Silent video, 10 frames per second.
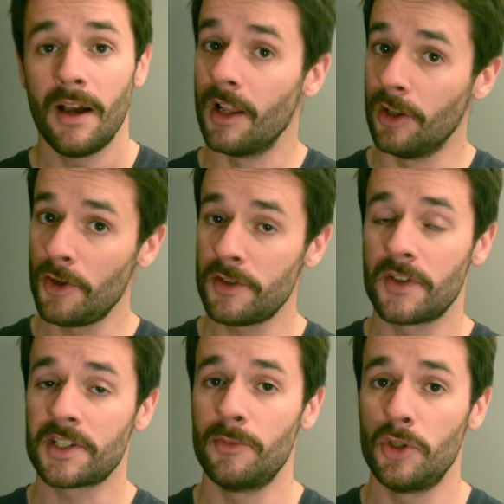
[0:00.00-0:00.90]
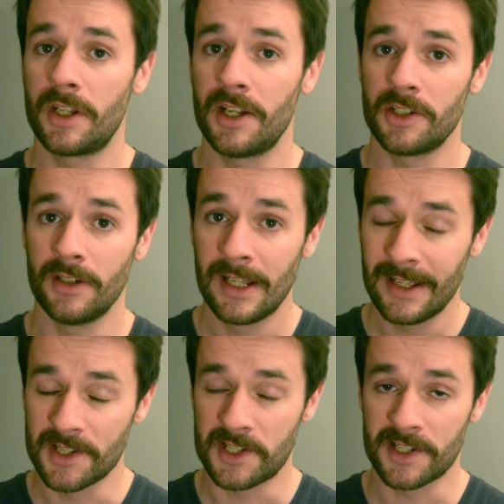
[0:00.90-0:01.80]
A lot of this communication
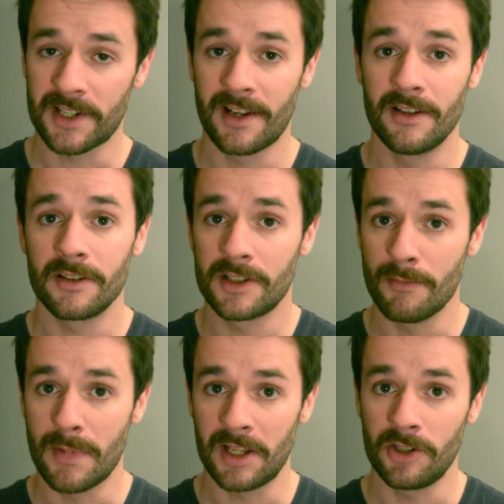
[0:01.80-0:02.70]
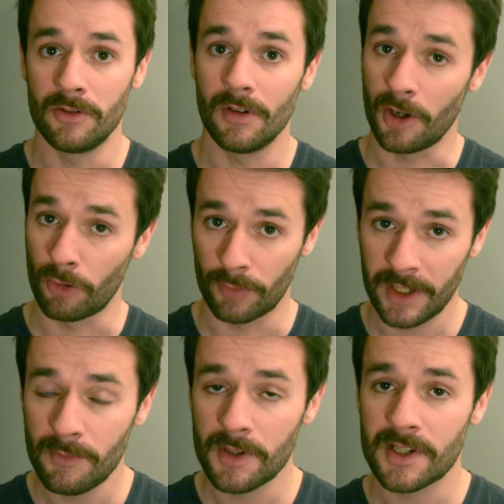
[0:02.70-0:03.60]
is designed to make you
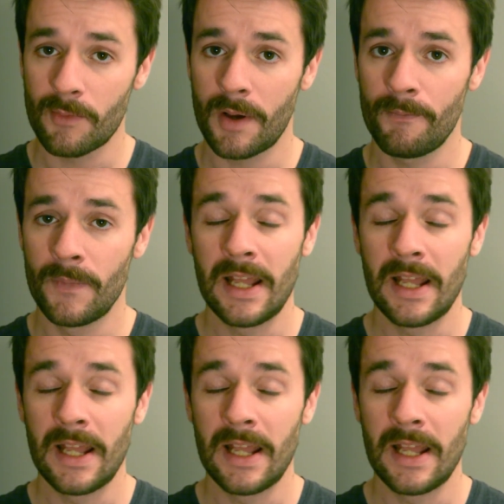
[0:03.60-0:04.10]
agree with someone,